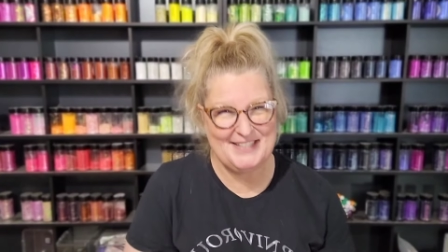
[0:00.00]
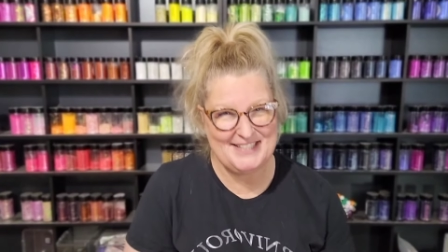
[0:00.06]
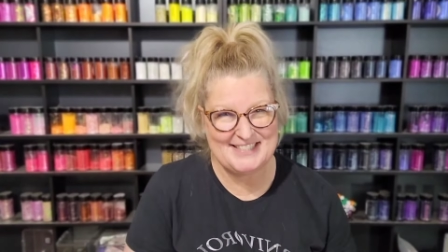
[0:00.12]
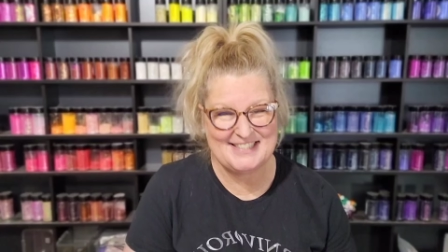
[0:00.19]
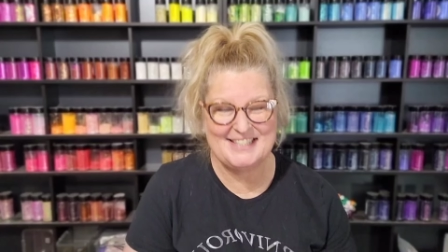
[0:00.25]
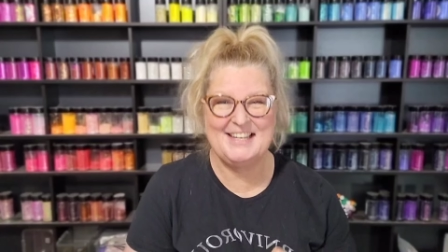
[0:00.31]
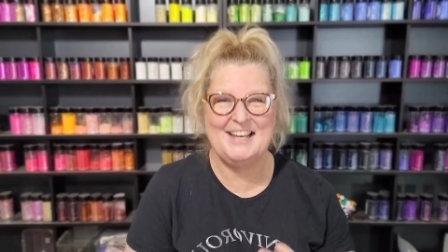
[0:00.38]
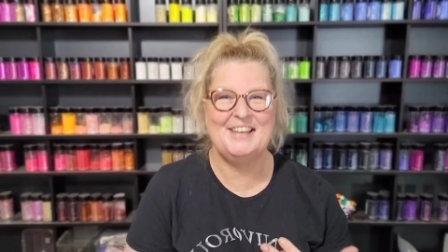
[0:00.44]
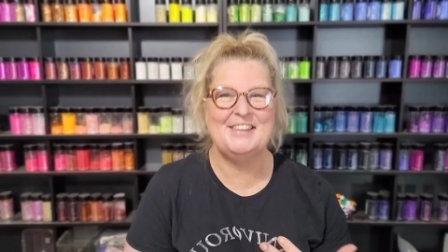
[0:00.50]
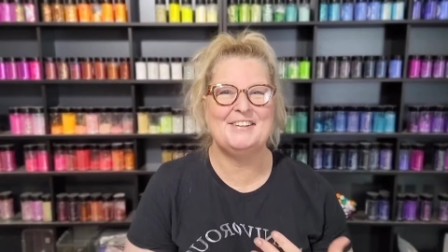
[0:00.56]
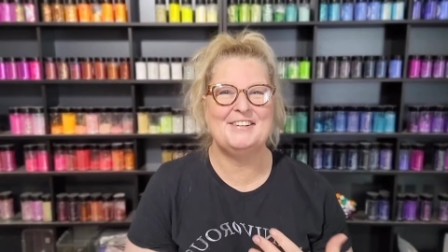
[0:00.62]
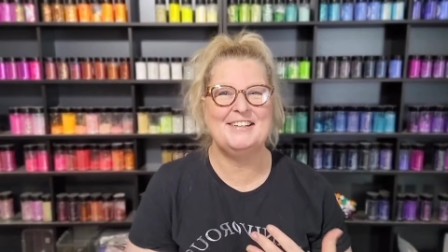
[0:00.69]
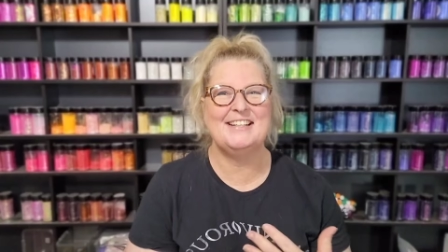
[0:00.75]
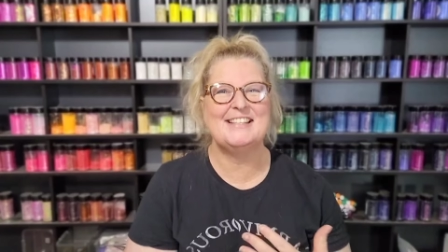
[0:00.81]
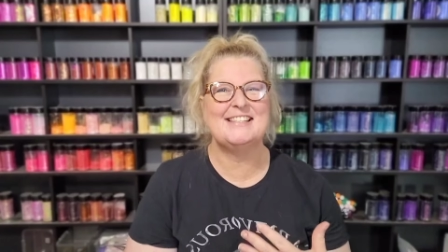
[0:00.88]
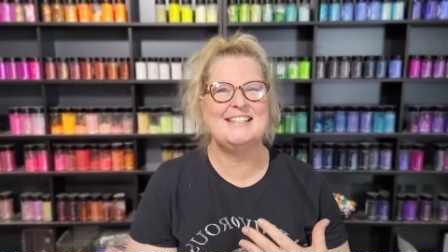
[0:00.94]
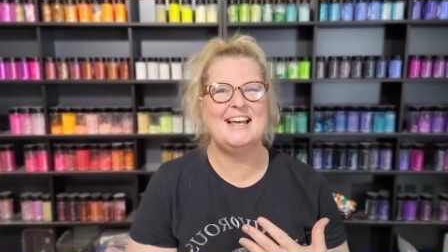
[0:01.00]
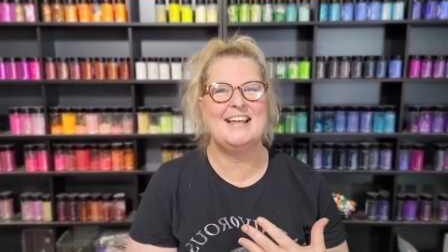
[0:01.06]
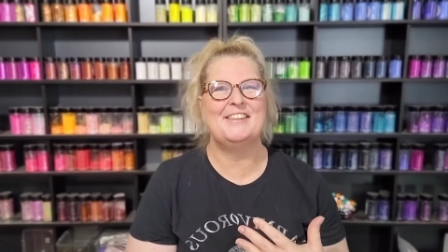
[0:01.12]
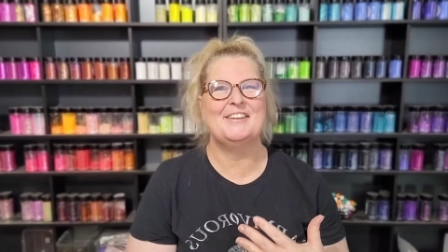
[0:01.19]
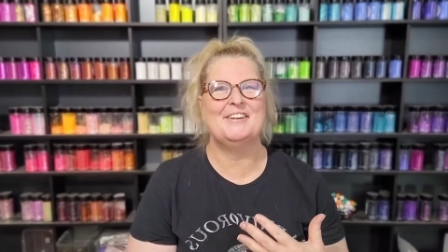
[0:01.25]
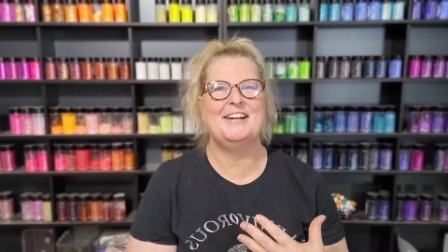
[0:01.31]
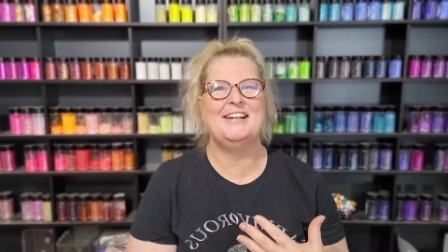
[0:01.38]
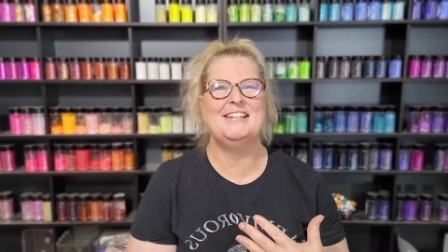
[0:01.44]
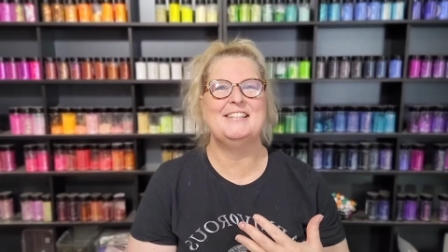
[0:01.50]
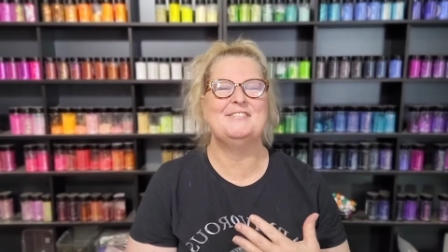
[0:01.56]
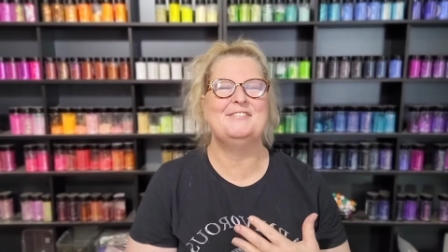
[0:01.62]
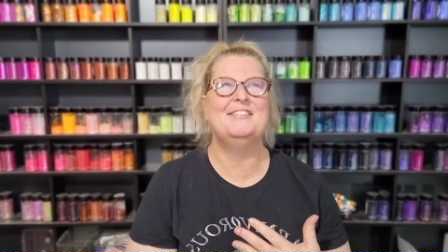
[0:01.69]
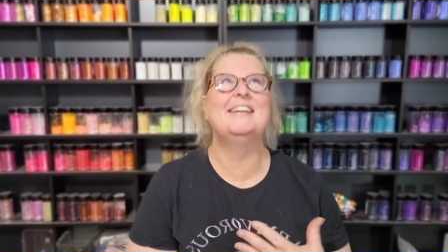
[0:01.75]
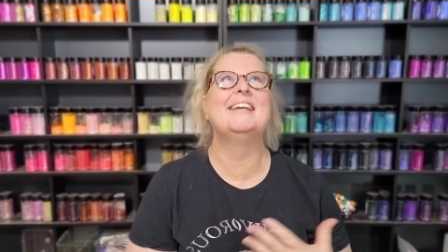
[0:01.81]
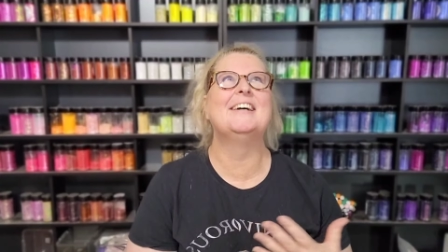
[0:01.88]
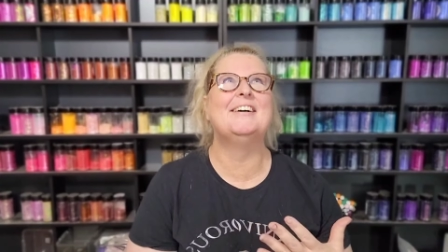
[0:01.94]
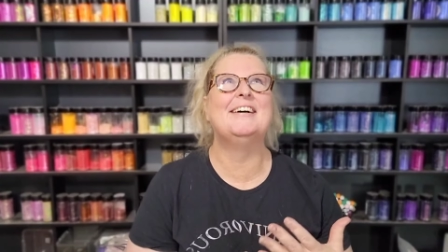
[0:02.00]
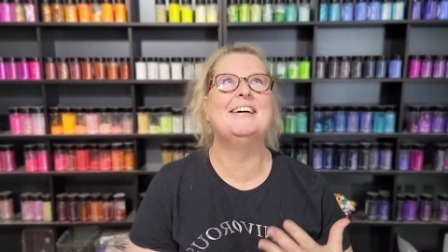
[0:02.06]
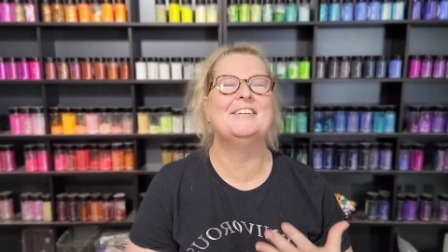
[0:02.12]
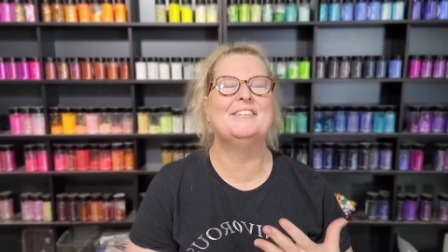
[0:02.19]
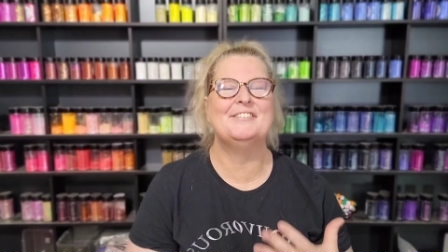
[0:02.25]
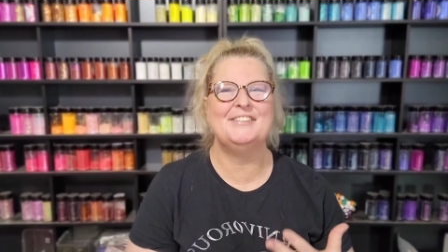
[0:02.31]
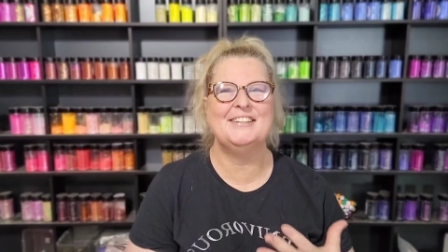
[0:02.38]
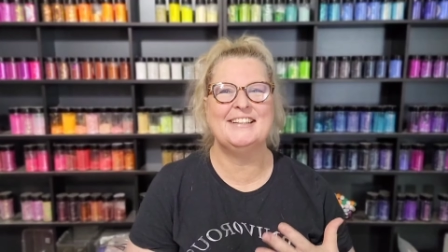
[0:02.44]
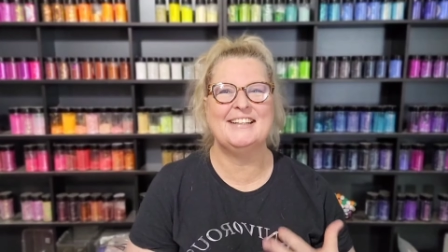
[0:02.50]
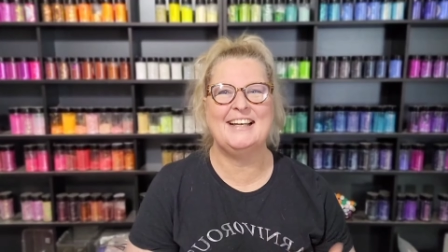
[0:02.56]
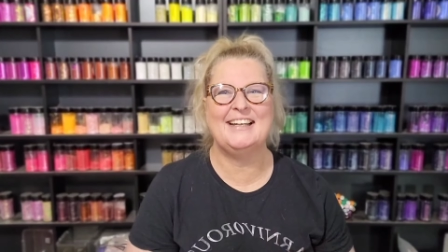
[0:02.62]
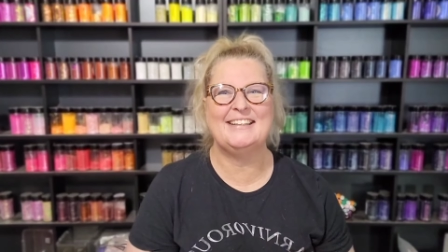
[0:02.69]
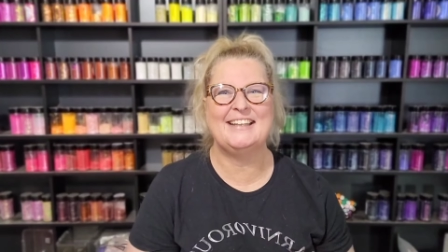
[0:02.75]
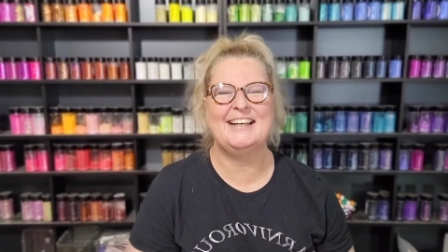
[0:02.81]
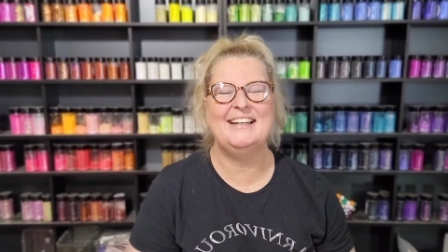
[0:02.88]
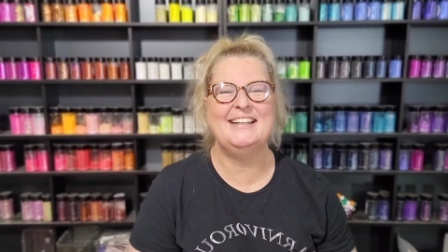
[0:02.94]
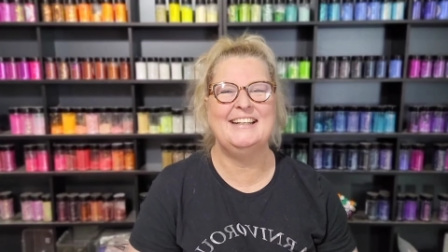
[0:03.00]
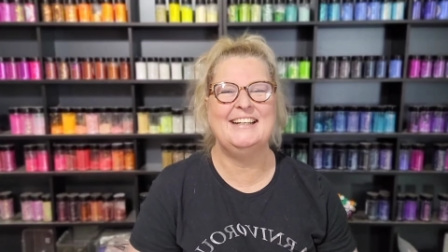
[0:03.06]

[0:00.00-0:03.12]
pieced together and it's not the greatest video. I don't feel like that.